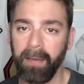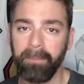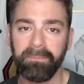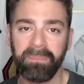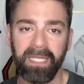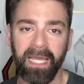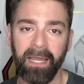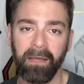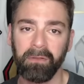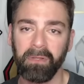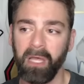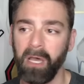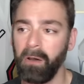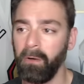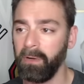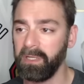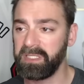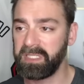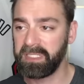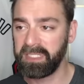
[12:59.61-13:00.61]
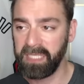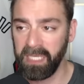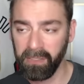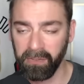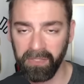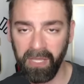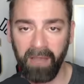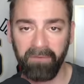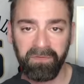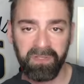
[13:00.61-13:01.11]
up down low and
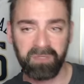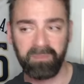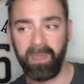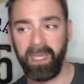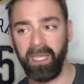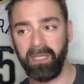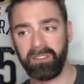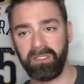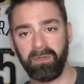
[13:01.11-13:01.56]
sealed off his man,